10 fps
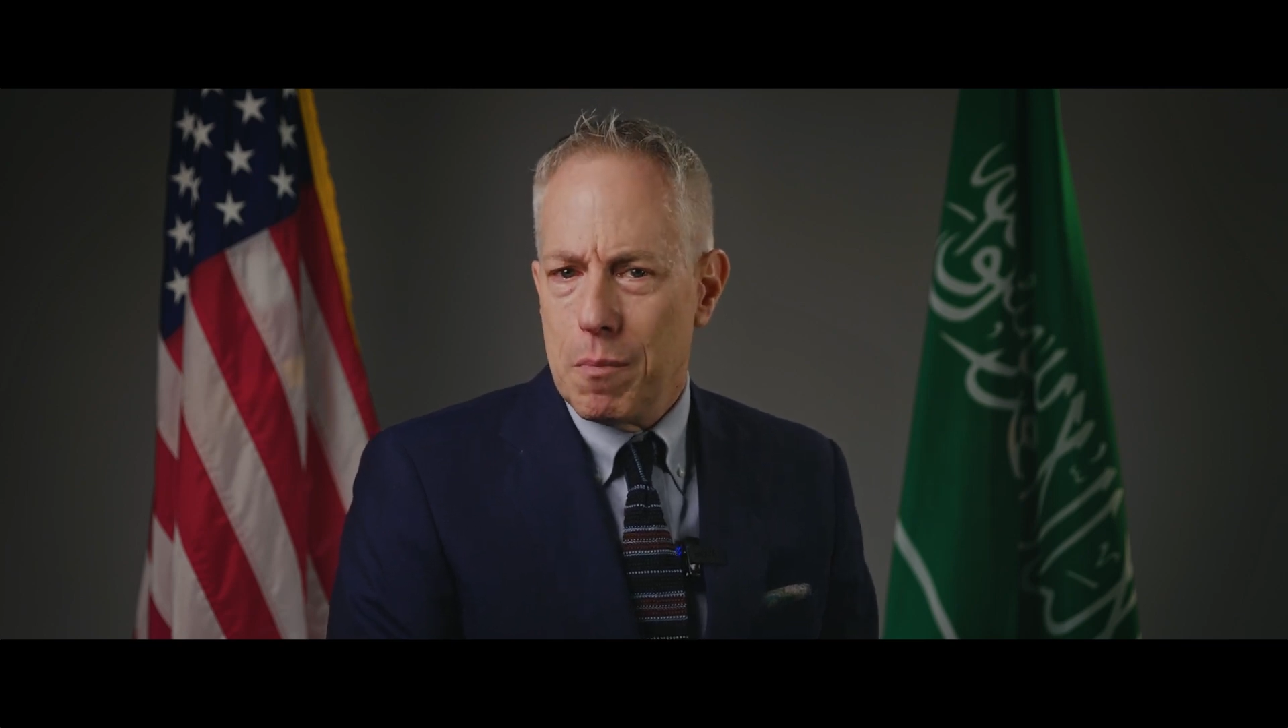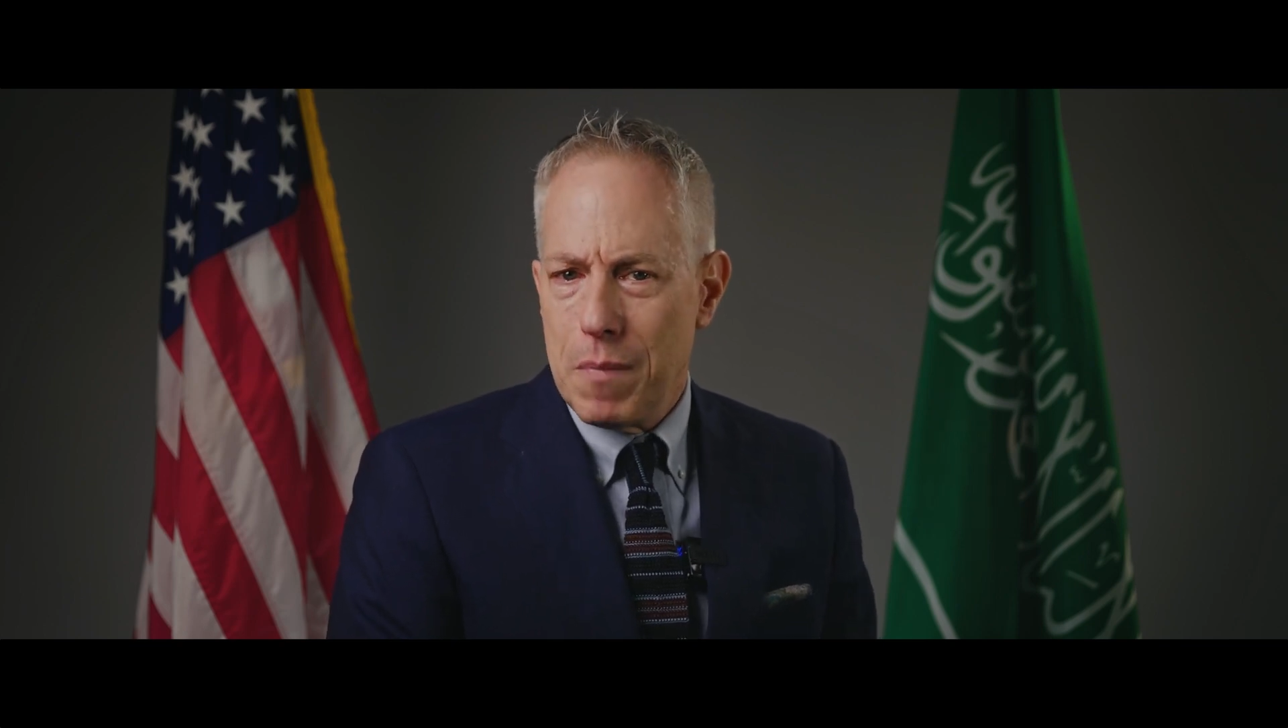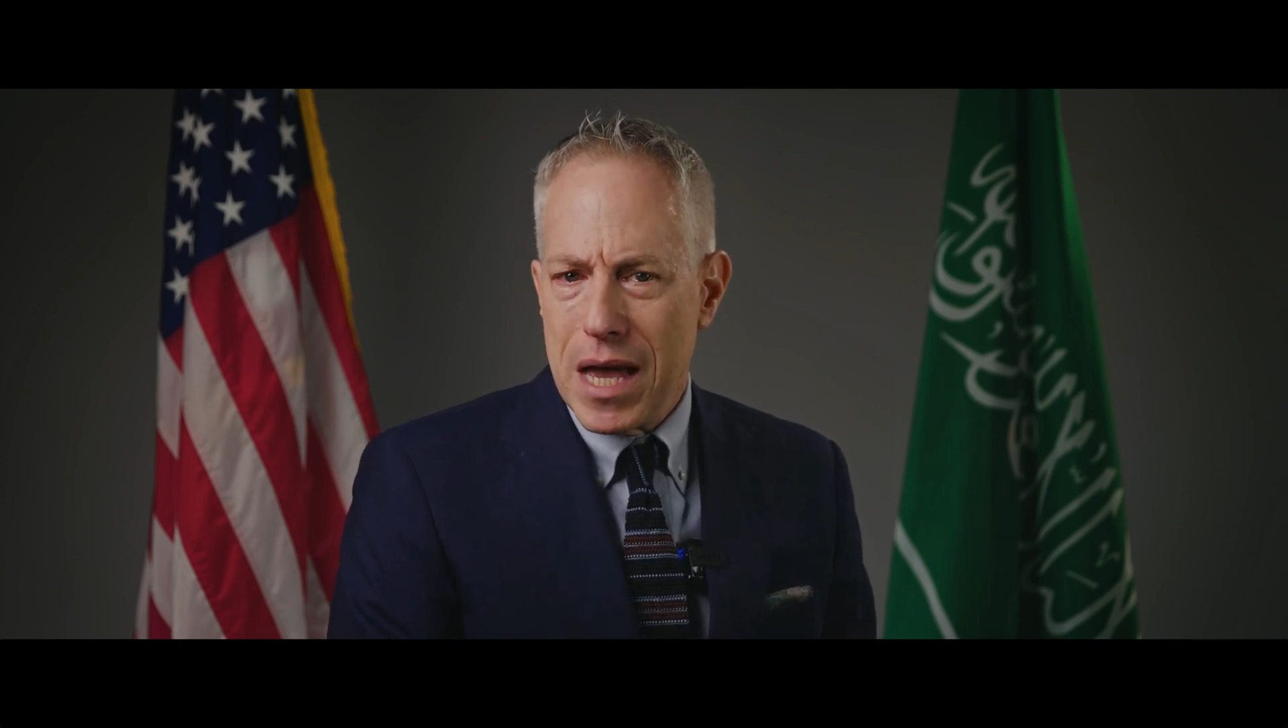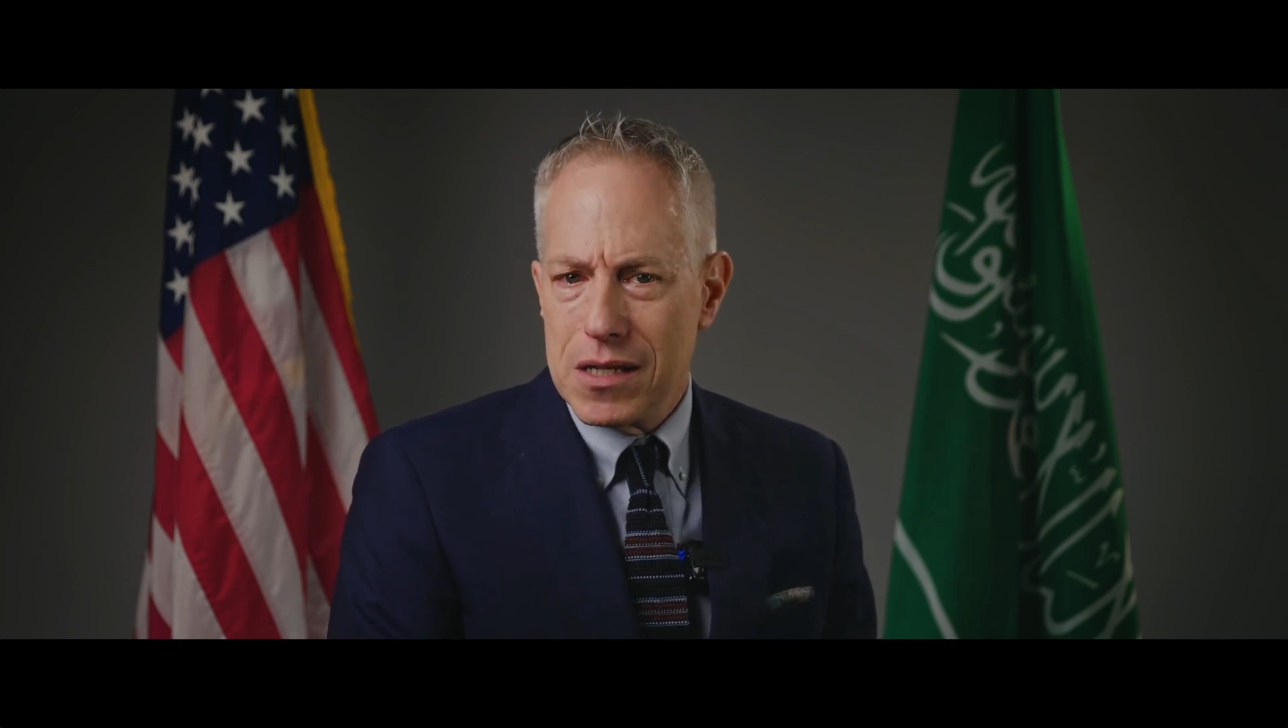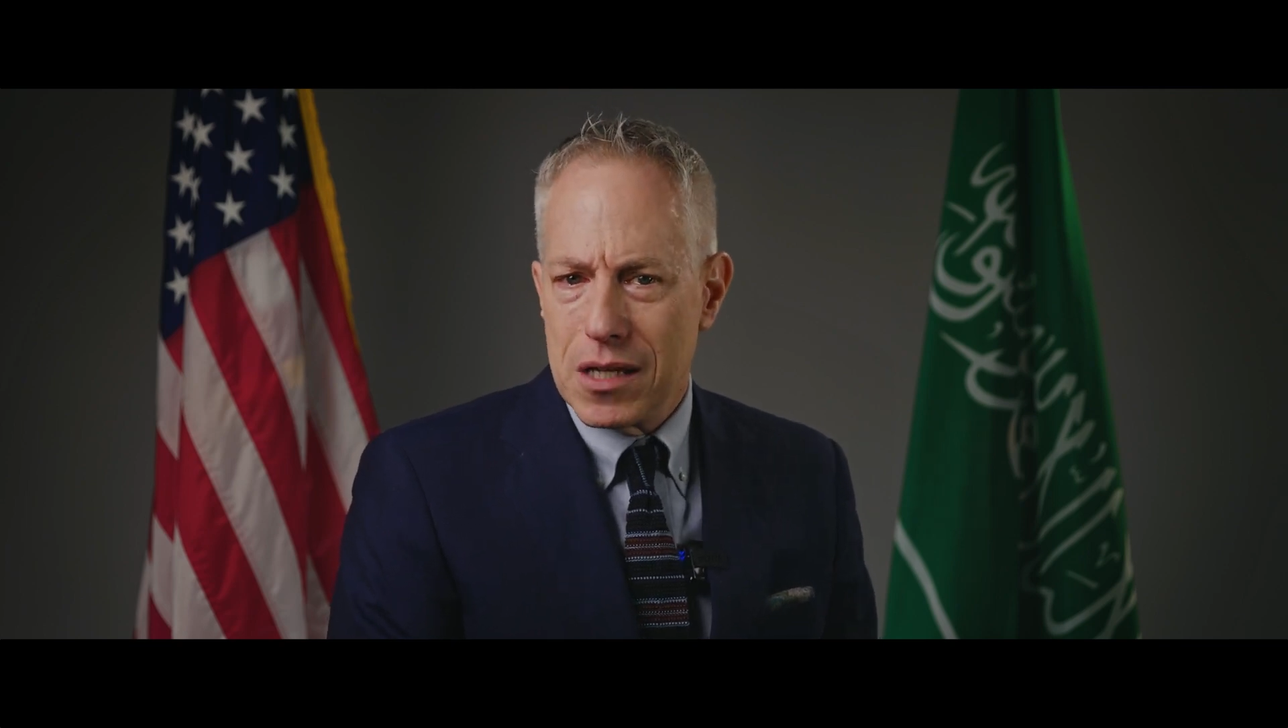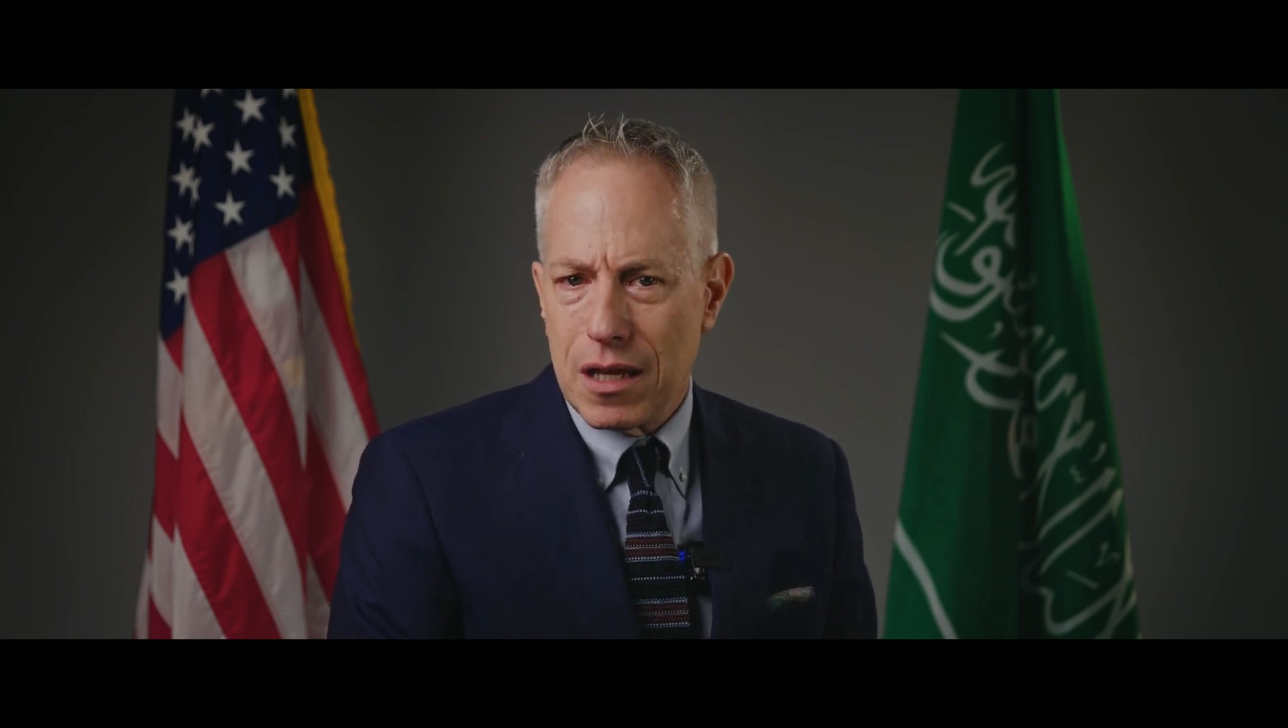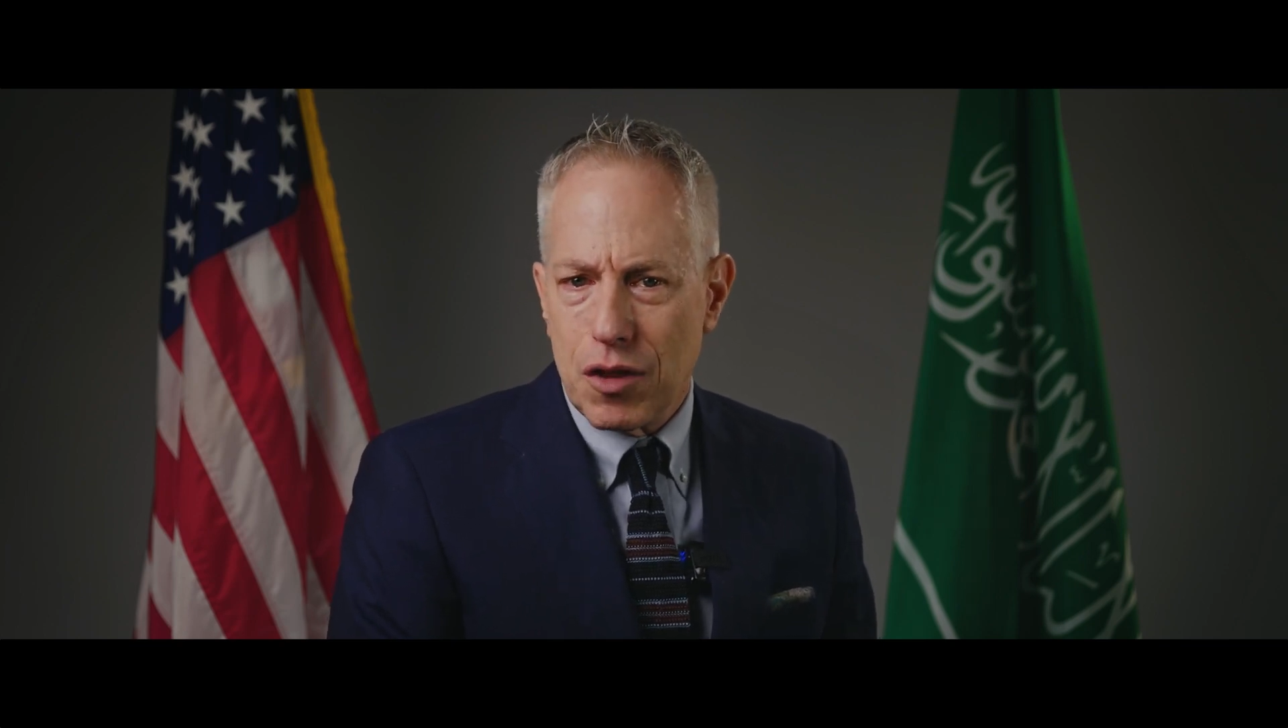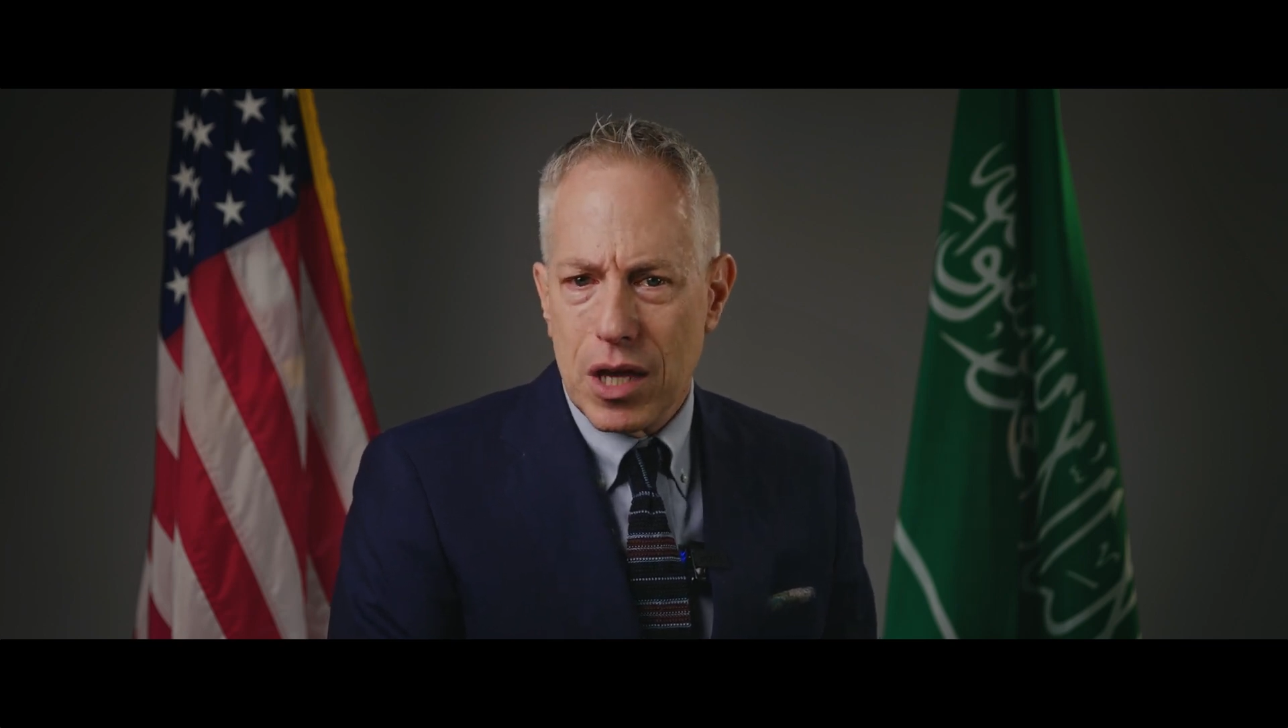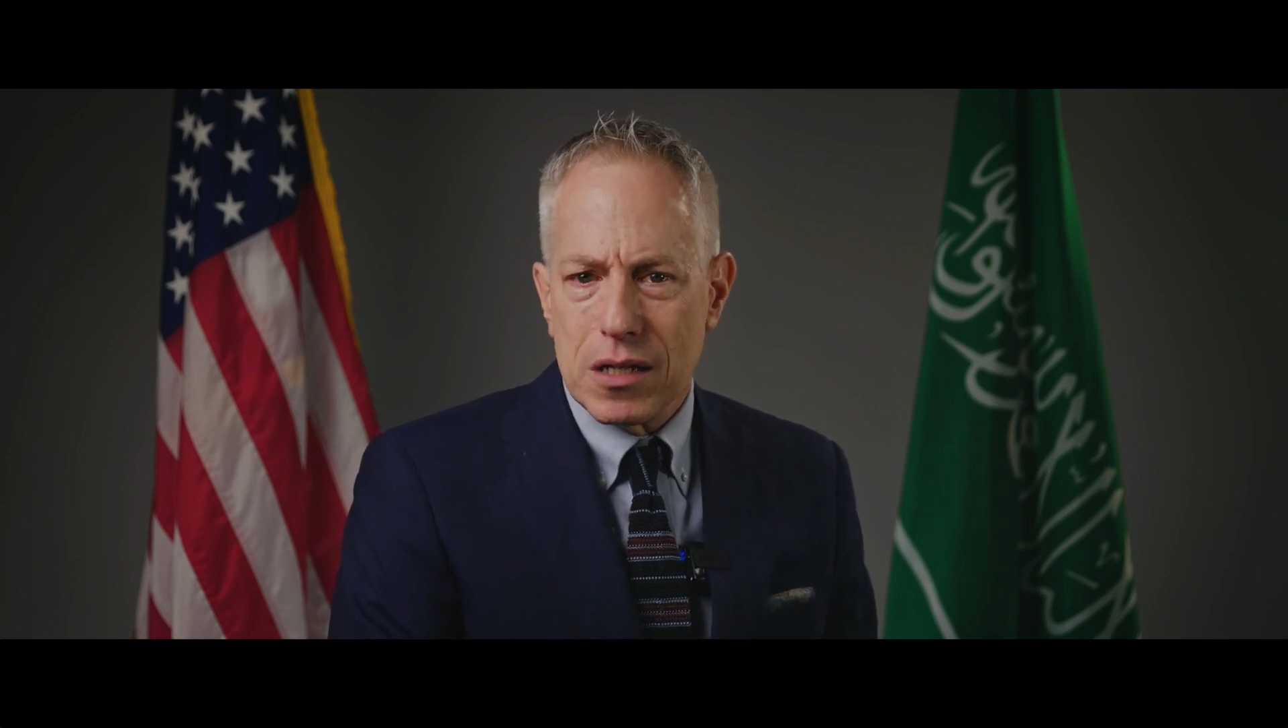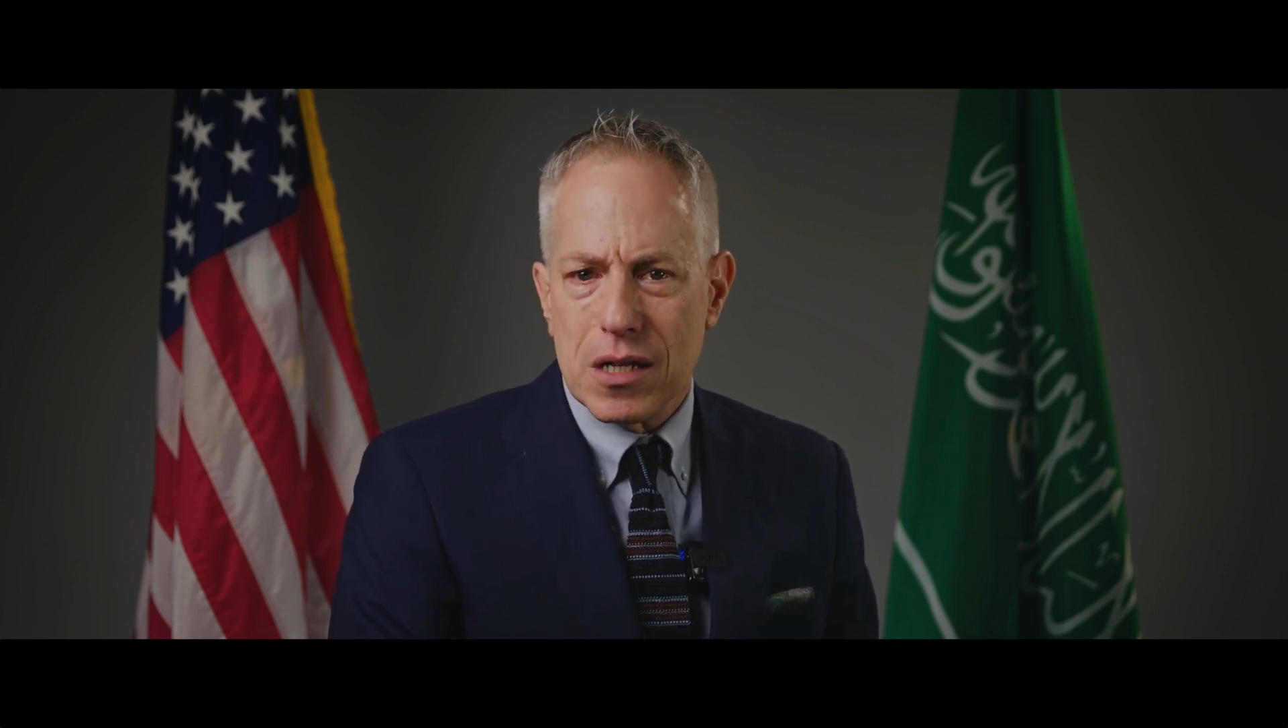amazing
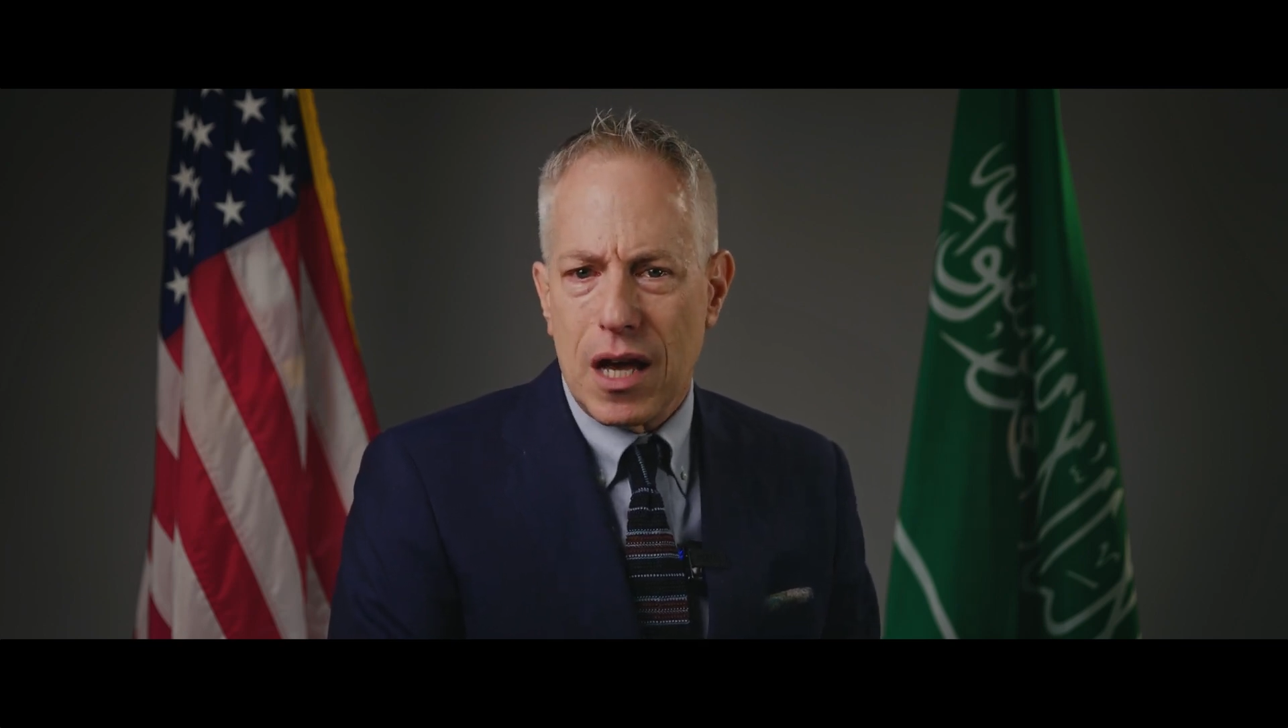things.